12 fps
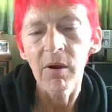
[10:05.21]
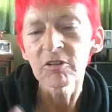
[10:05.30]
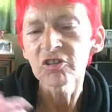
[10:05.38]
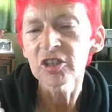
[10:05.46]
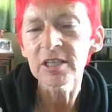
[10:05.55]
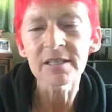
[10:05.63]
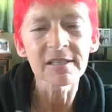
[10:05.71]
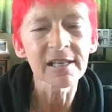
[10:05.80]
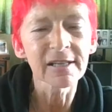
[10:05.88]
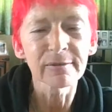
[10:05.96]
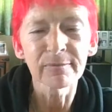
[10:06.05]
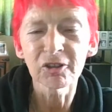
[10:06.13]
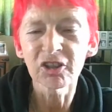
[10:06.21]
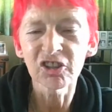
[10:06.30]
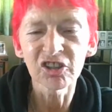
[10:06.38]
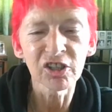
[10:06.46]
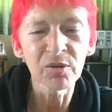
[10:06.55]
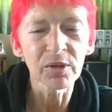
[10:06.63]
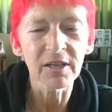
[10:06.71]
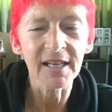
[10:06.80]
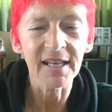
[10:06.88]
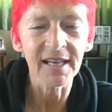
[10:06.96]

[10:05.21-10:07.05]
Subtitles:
Just let them chew on a